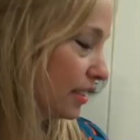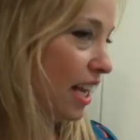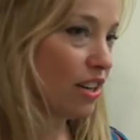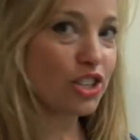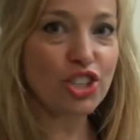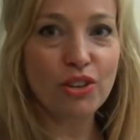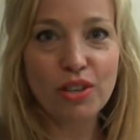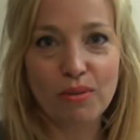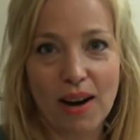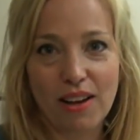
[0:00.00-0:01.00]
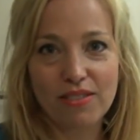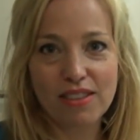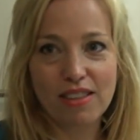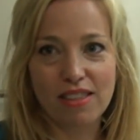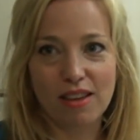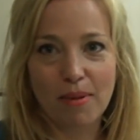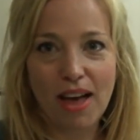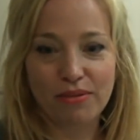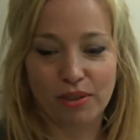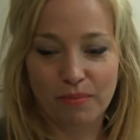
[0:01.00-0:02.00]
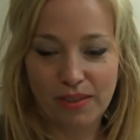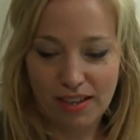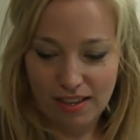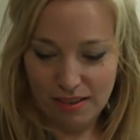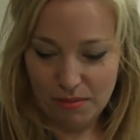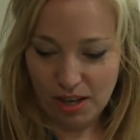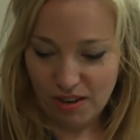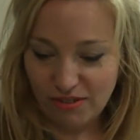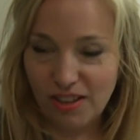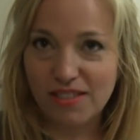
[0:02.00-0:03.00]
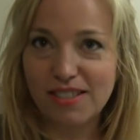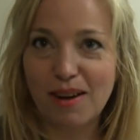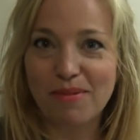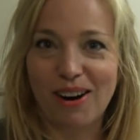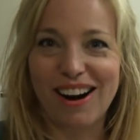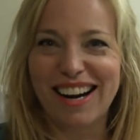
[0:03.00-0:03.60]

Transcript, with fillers: And I'll show you around the bathroom. Be careful on the step there.